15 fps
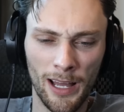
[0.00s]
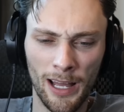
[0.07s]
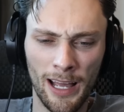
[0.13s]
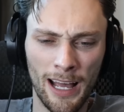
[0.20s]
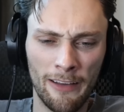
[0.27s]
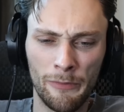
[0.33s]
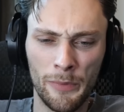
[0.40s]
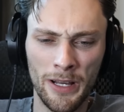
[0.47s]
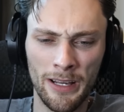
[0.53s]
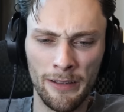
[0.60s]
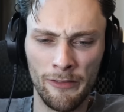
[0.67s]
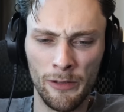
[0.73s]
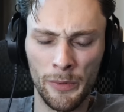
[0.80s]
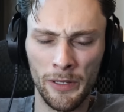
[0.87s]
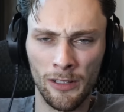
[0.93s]
I have
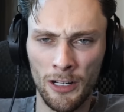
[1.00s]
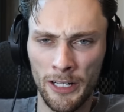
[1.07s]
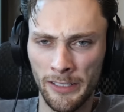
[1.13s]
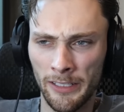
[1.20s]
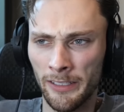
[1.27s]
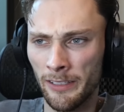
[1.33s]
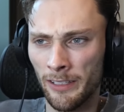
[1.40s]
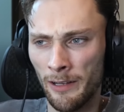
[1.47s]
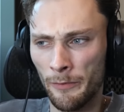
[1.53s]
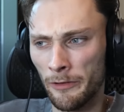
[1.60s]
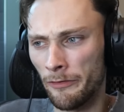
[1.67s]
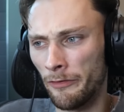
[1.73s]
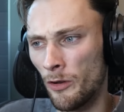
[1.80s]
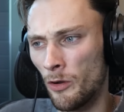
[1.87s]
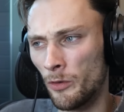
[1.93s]
PIA VPN logged into like my
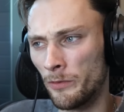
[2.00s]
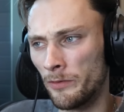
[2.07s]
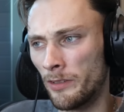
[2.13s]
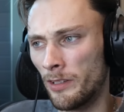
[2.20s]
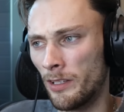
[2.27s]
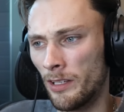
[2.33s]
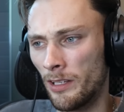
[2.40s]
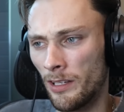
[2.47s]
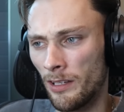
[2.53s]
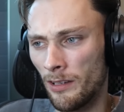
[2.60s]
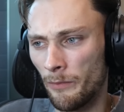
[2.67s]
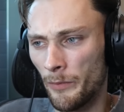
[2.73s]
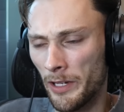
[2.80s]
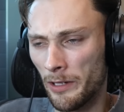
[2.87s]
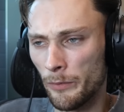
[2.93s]
phone,
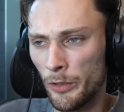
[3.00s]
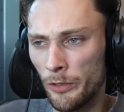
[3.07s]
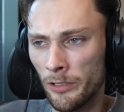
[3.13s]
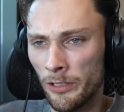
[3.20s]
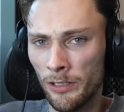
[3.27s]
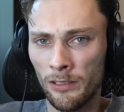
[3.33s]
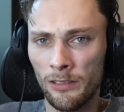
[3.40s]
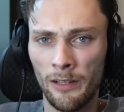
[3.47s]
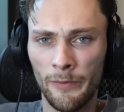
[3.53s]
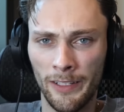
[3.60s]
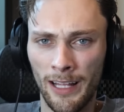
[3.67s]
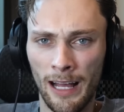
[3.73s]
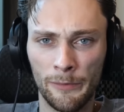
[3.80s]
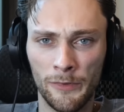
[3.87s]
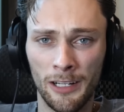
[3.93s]
my computer, and my
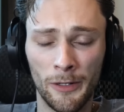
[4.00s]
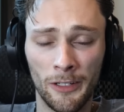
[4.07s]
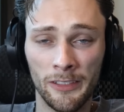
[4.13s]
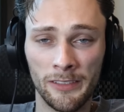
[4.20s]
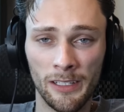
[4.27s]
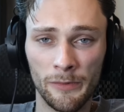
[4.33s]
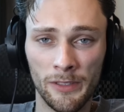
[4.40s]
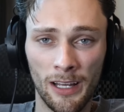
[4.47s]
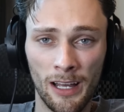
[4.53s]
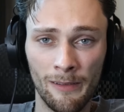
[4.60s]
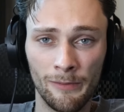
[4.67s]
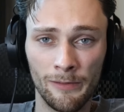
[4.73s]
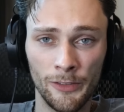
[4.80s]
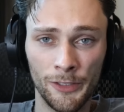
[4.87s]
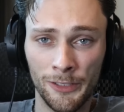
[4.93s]
laptop all at the same
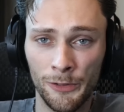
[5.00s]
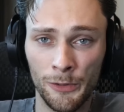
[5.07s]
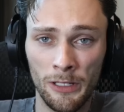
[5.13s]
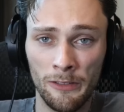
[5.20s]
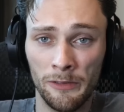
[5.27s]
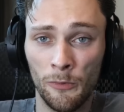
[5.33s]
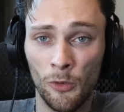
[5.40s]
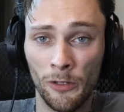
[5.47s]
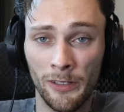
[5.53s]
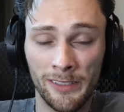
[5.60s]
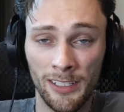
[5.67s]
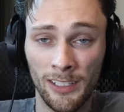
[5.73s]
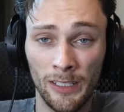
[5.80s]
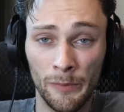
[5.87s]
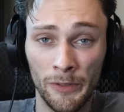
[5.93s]
time. You can do even more.
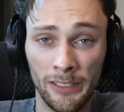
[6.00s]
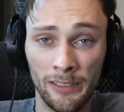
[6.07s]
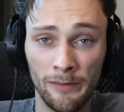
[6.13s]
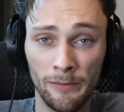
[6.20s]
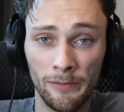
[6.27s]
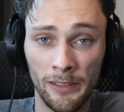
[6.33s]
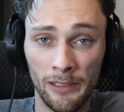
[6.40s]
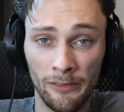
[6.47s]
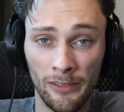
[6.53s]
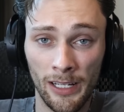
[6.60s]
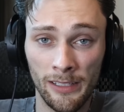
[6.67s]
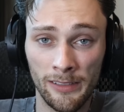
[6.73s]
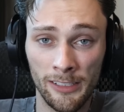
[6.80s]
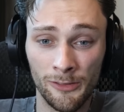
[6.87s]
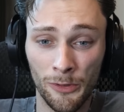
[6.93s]
It's unlimited
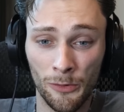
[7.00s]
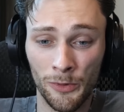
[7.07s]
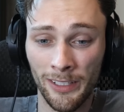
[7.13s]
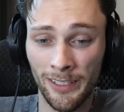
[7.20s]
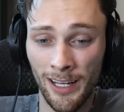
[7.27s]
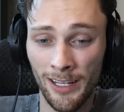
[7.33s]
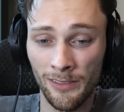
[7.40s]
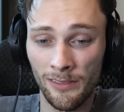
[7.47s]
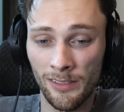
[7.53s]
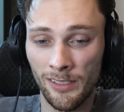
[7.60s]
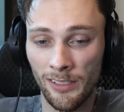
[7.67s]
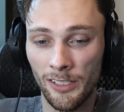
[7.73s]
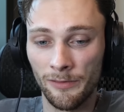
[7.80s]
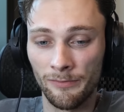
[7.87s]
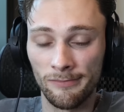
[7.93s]
devices with one account.
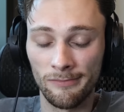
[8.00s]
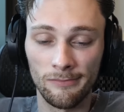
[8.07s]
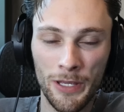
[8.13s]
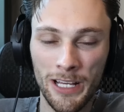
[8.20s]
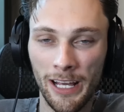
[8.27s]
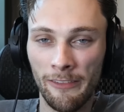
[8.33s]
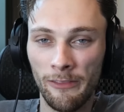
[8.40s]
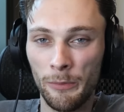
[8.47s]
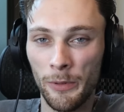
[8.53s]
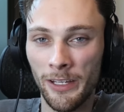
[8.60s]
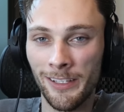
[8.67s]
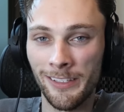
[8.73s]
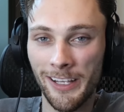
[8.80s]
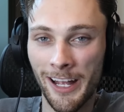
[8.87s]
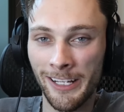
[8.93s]
So PIA
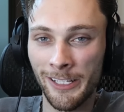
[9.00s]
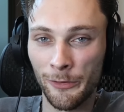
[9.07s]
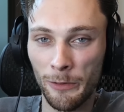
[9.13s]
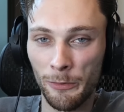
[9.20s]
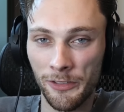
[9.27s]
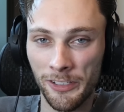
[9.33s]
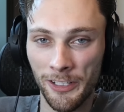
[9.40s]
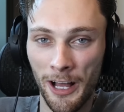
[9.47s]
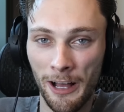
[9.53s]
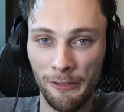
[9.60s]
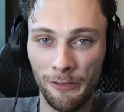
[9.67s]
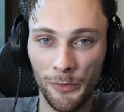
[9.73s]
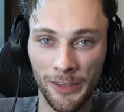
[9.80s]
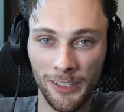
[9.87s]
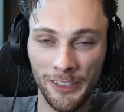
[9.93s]
VPN is 83%
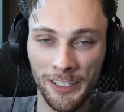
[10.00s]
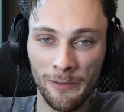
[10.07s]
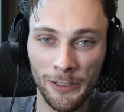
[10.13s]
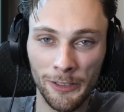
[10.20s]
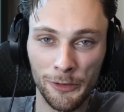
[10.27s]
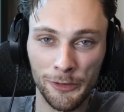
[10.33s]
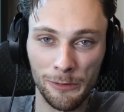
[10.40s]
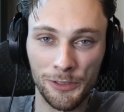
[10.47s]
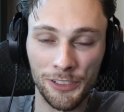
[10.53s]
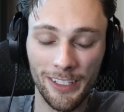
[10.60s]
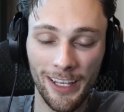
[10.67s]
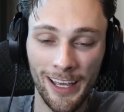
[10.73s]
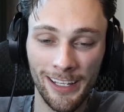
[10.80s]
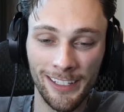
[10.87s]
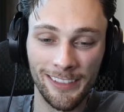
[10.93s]
off with the link in my description,
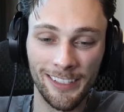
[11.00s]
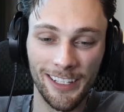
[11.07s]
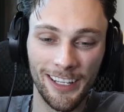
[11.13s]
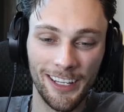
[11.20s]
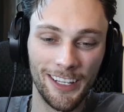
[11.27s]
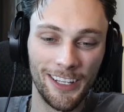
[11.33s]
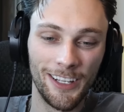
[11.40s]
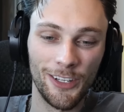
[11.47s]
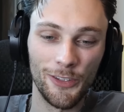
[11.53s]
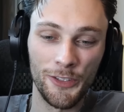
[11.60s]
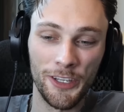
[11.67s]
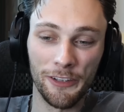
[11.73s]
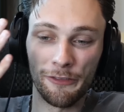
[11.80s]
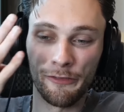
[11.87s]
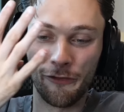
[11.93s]
and you
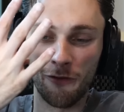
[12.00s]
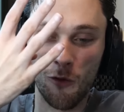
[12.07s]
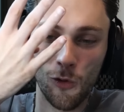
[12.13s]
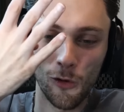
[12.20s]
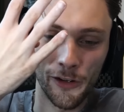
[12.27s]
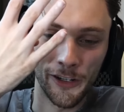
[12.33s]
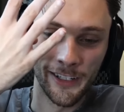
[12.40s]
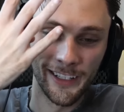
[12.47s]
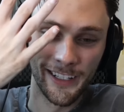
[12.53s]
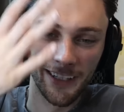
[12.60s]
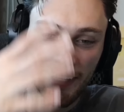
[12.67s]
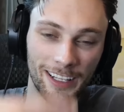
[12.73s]
get four